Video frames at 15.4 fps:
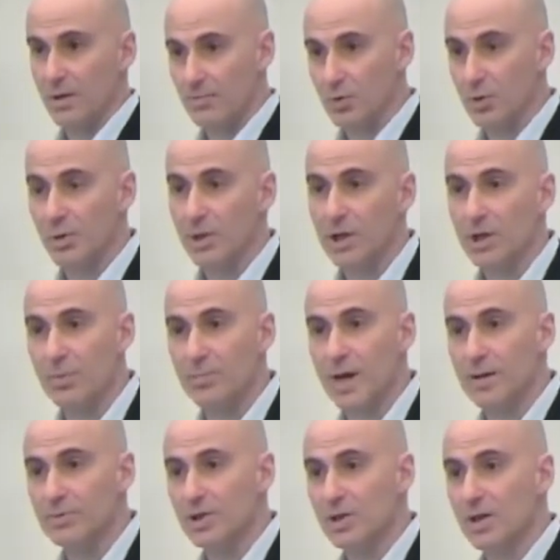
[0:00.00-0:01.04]
dual
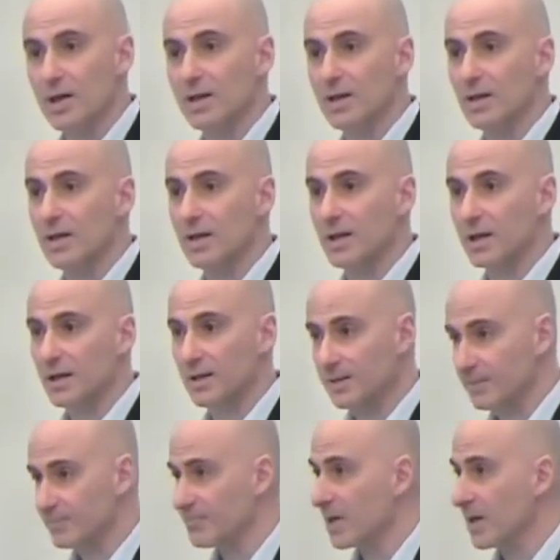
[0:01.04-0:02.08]
commercial eh,
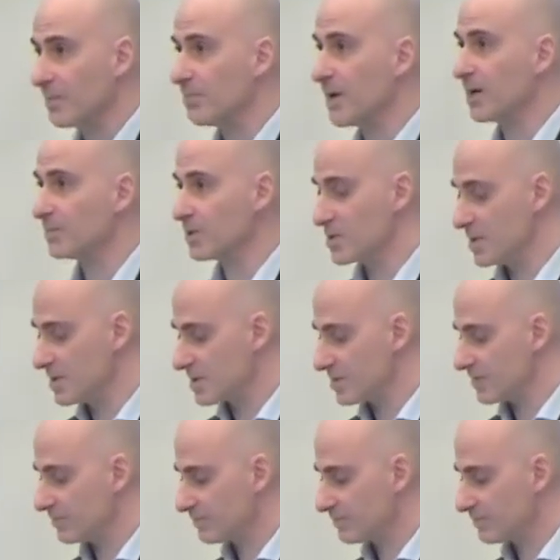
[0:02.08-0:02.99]
eh, purposes.